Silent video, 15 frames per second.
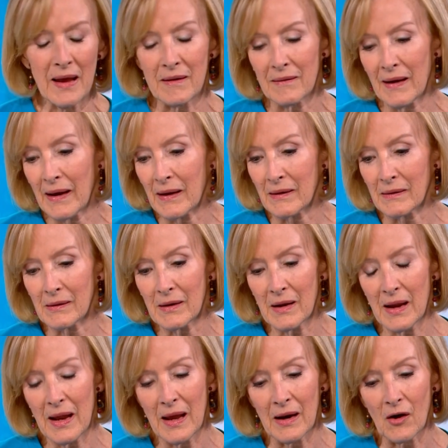and, and,
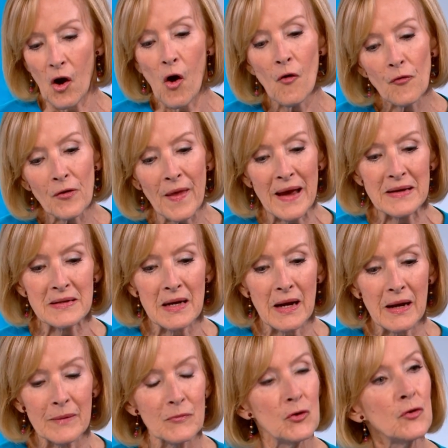and over that
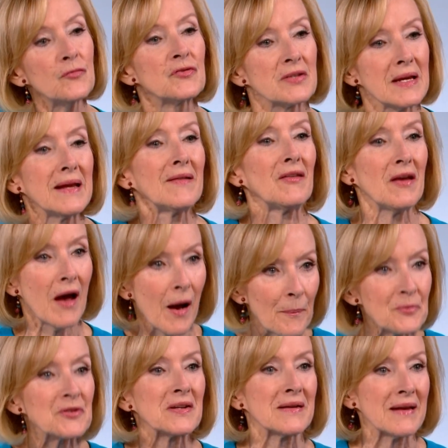time, you've seen the
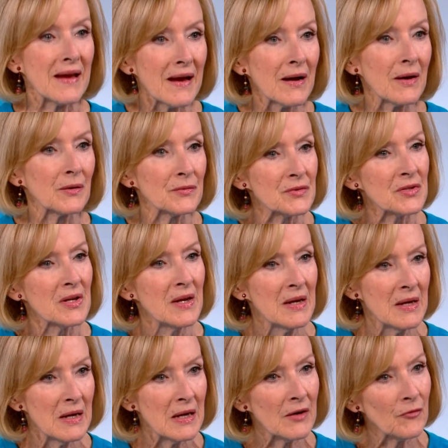ups and downs
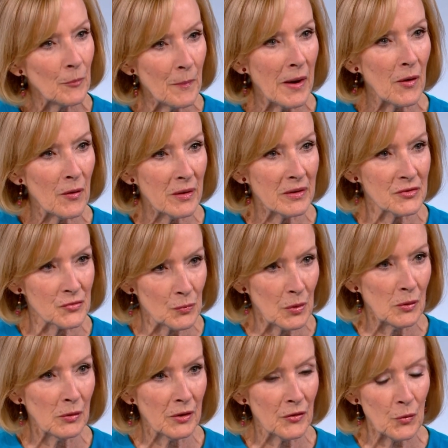of America's
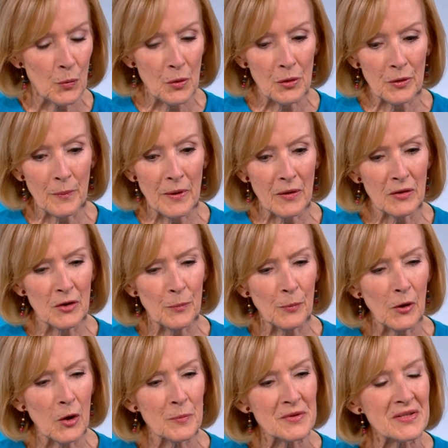role in the world, American
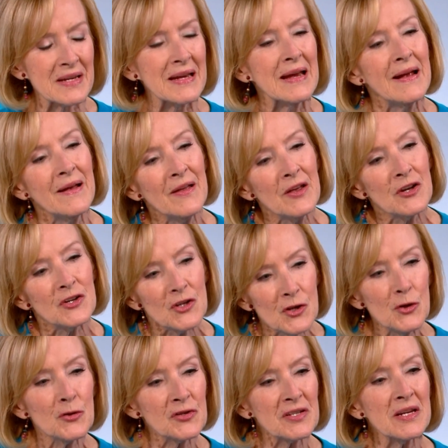diplomacy. Do
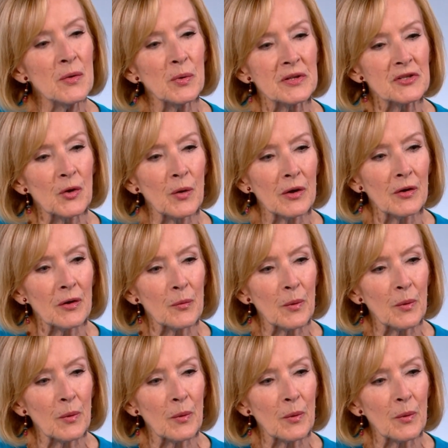you see what's going on